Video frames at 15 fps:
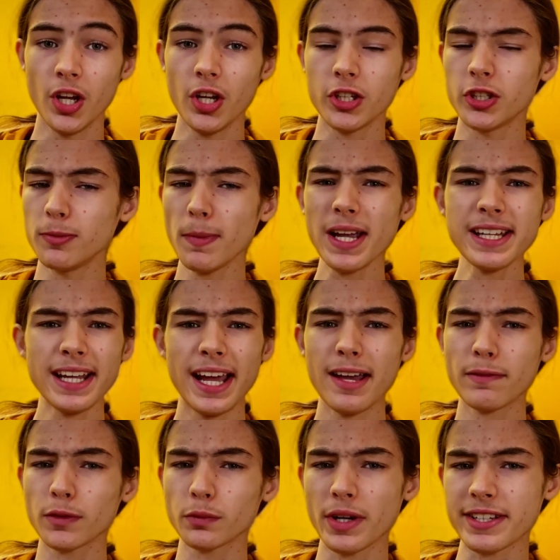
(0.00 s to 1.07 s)
you might have
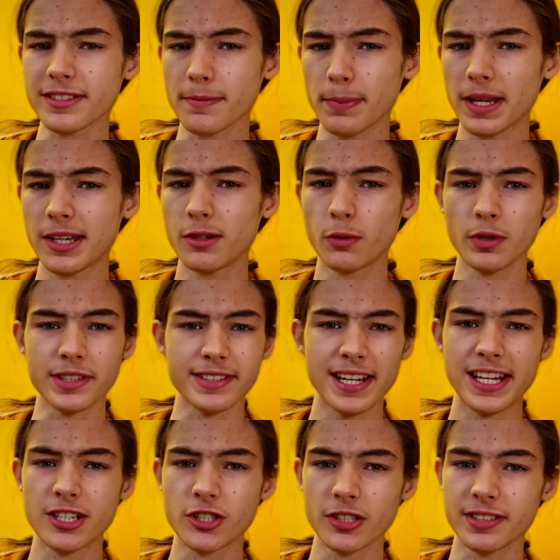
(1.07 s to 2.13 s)
a recipe or a
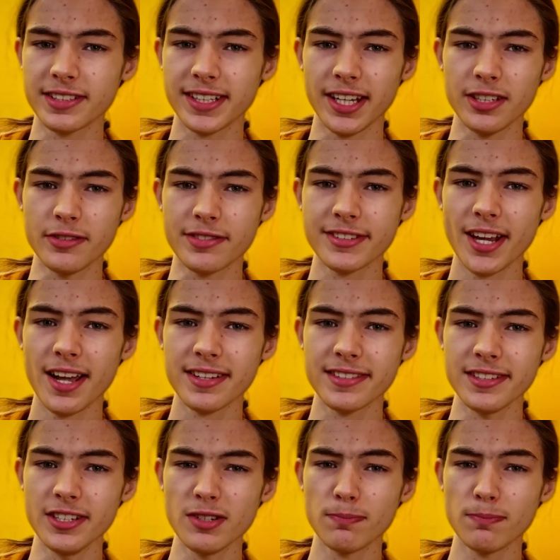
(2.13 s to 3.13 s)
teacher to get you started,